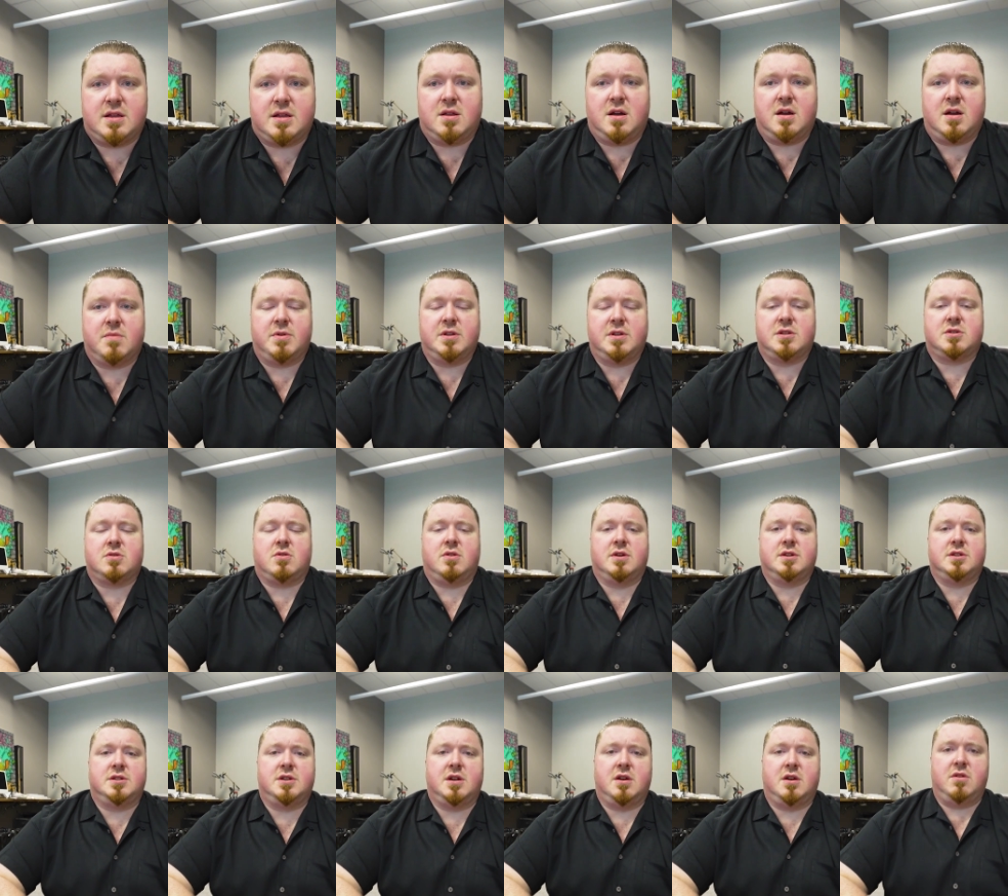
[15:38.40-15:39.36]
the Long Beach Coin
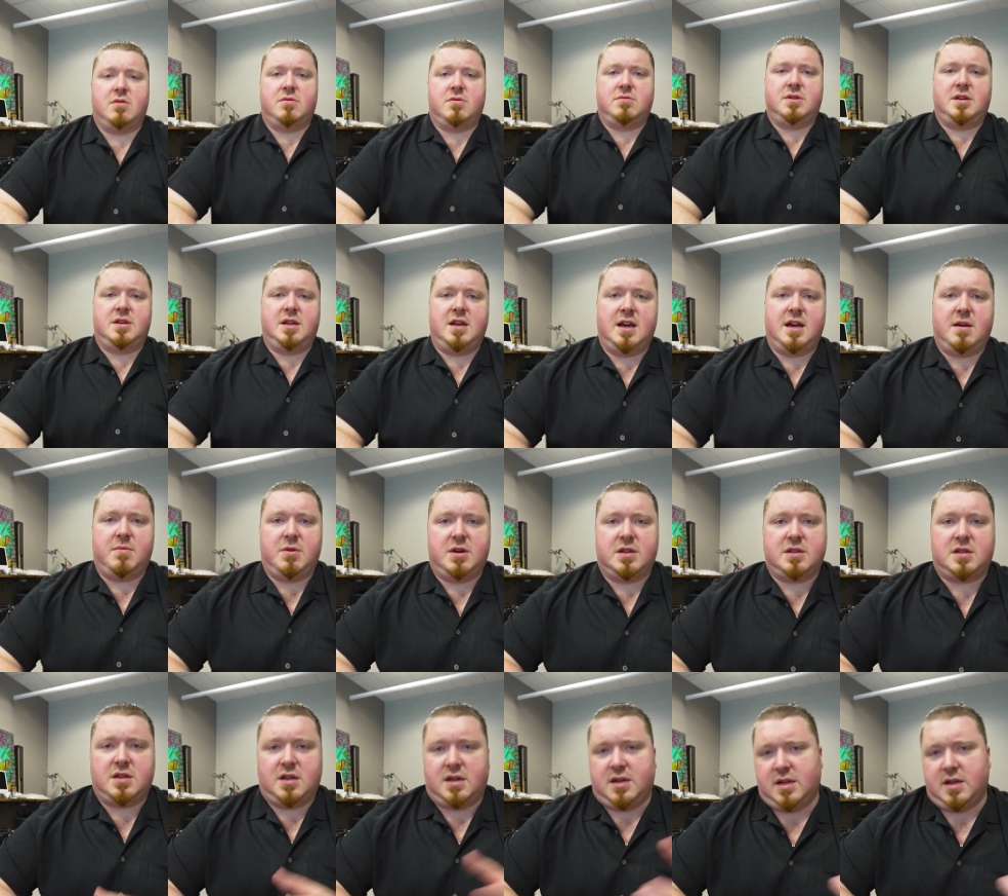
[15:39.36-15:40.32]
Show, DM
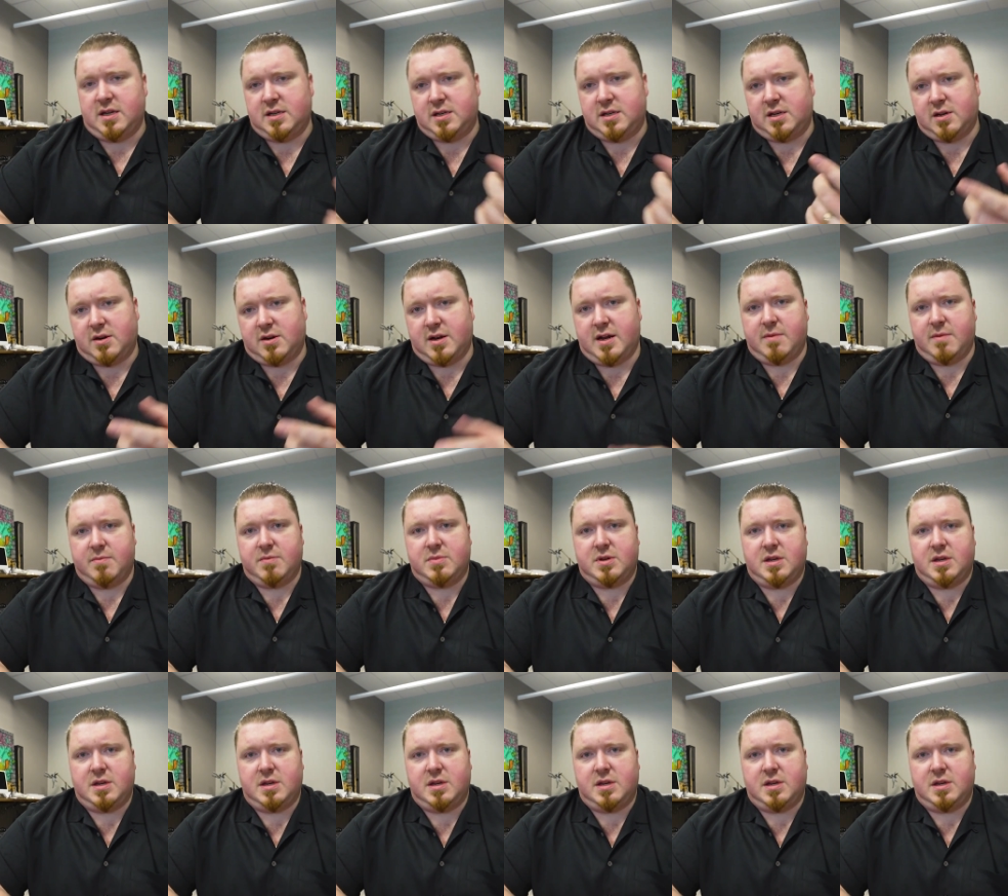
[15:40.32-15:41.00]
us on Instagram.